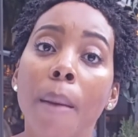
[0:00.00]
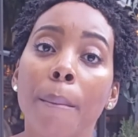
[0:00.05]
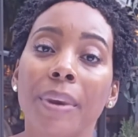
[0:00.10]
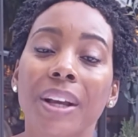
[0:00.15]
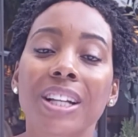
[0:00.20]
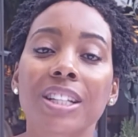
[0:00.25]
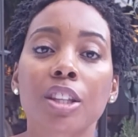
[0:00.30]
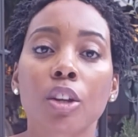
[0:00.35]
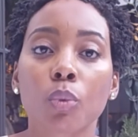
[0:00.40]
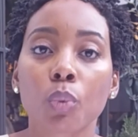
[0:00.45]

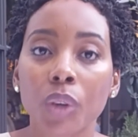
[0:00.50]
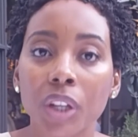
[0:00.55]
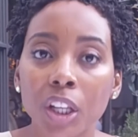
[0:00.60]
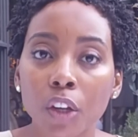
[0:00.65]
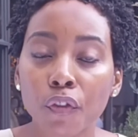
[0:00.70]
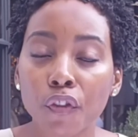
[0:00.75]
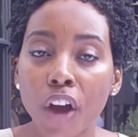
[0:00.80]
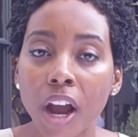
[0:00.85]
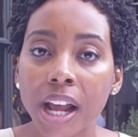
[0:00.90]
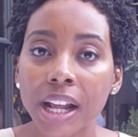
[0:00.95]
because it
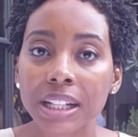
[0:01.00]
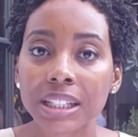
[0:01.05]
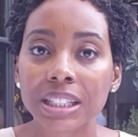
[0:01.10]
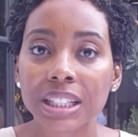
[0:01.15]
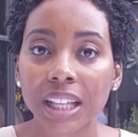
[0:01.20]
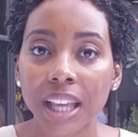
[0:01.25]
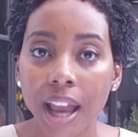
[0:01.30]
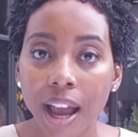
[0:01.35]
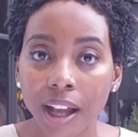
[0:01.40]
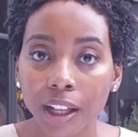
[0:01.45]
redefines
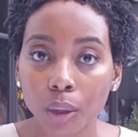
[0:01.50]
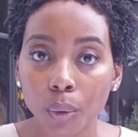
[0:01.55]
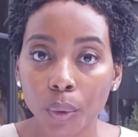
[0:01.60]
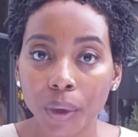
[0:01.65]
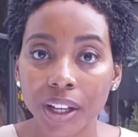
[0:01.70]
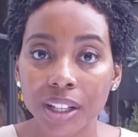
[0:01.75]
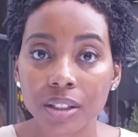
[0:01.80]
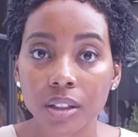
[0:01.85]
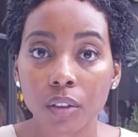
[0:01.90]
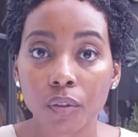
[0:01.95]
the
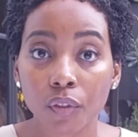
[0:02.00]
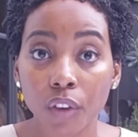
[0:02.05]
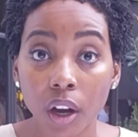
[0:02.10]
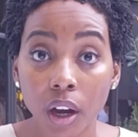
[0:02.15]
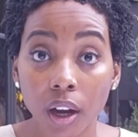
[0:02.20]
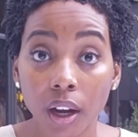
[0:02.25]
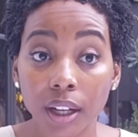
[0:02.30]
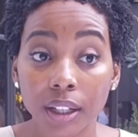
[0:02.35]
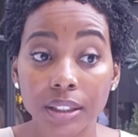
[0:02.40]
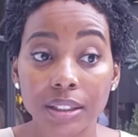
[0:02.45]
Callaways and
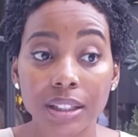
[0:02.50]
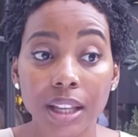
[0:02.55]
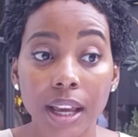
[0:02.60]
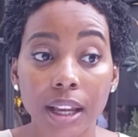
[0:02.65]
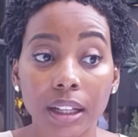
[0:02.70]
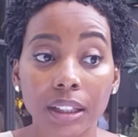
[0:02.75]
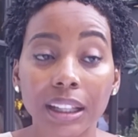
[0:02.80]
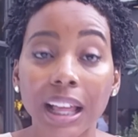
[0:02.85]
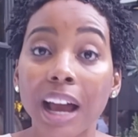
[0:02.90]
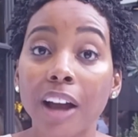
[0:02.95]
Vaughns
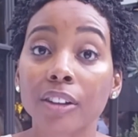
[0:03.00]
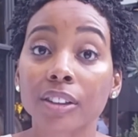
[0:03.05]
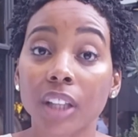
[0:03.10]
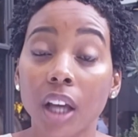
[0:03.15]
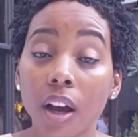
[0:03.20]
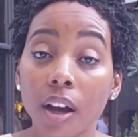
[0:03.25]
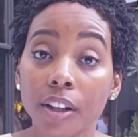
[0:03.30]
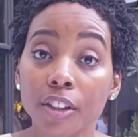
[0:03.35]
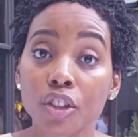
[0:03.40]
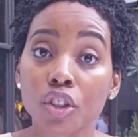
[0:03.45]
and allows
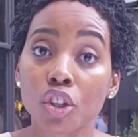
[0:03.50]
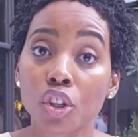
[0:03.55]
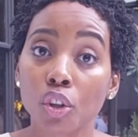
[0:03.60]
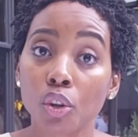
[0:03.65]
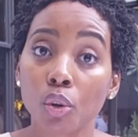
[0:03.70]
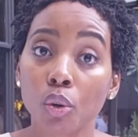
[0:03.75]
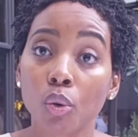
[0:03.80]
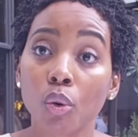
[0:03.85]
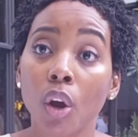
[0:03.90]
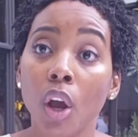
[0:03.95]
us
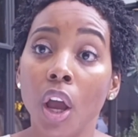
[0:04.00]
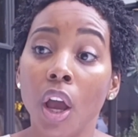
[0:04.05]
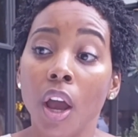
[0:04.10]
to